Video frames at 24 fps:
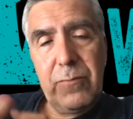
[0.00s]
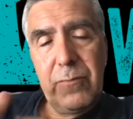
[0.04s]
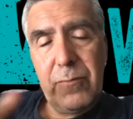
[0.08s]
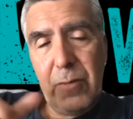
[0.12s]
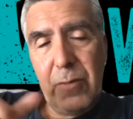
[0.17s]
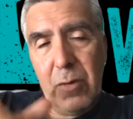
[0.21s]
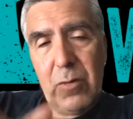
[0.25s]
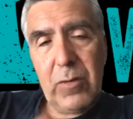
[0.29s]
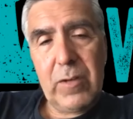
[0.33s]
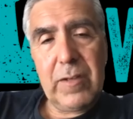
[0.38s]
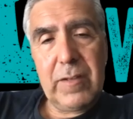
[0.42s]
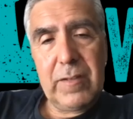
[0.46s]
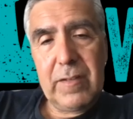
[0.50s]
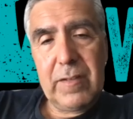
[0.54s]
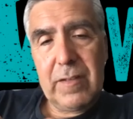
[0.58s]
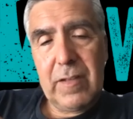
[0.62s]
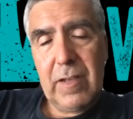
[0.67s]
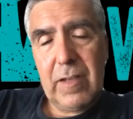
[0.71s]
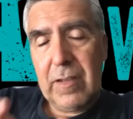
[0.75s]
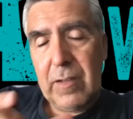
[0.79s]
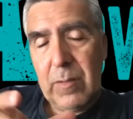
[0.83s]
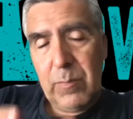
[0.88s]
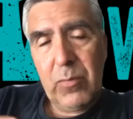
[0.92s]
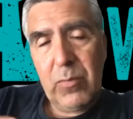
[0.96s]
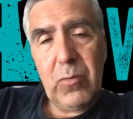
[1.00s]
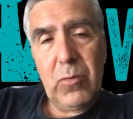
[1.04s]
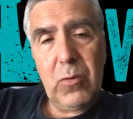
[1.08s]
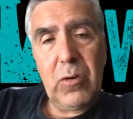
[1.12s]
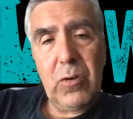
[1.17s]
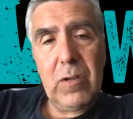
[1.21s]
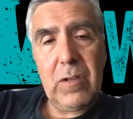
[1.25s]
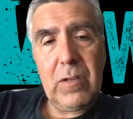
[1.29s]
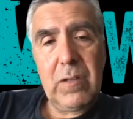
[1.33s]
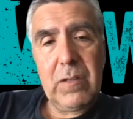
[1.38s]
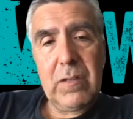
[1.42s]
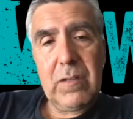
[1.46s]
focused in the
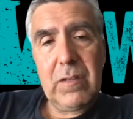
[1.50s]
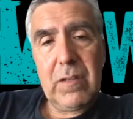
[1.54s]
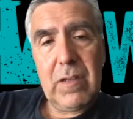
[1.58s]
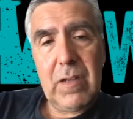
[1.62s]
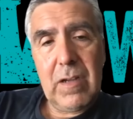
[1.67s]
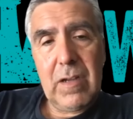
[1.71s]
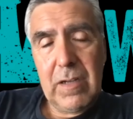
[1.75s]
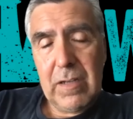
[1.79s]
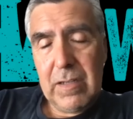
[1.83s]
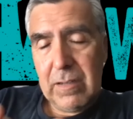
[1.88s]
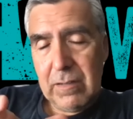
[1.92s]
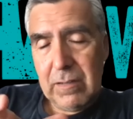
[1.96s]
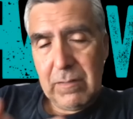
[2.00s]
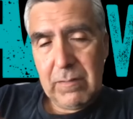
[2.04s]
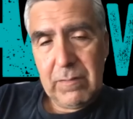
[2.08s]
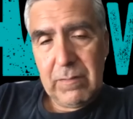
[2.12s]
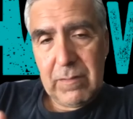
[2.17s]
pool on